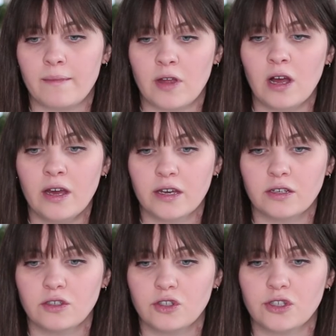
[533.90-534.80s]
I'm not
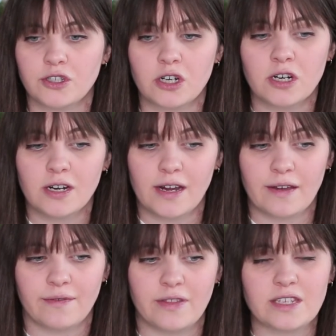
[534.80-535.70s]
sure
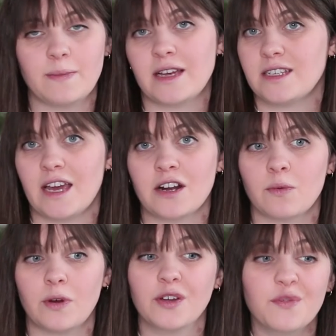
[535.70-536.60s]
if this man
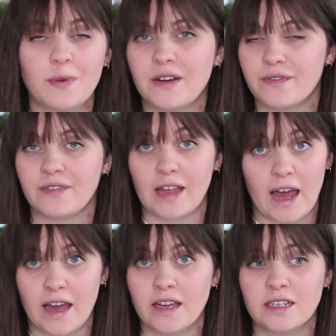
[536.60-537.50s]
Tanner would have been
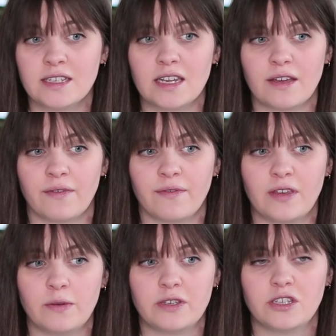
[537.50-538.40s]
flagged if
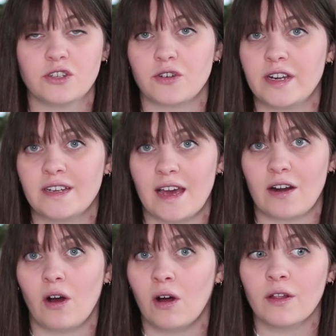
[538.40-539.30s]
he was screened
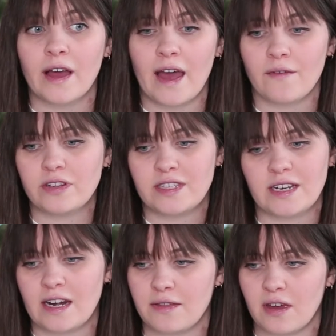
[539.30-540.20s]
at all. I haven't
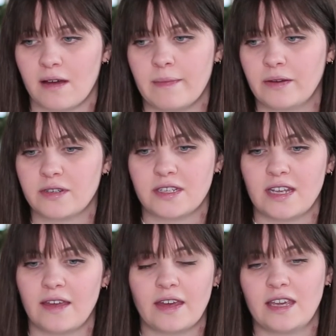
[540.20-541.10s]
seen anything come out to
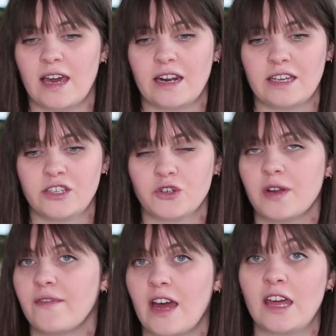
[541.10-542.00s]
say that he had a
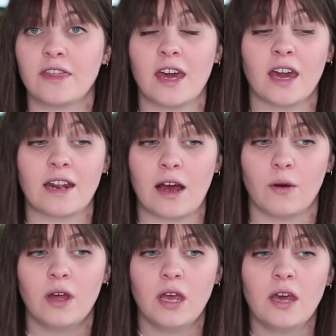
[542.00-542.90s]
history of anything.
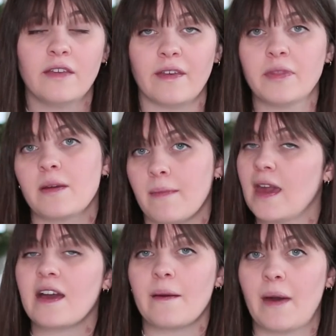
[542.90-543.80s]
Now, something
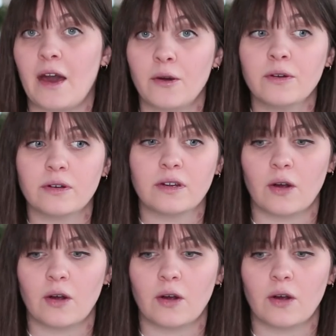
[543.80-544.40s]
may come out,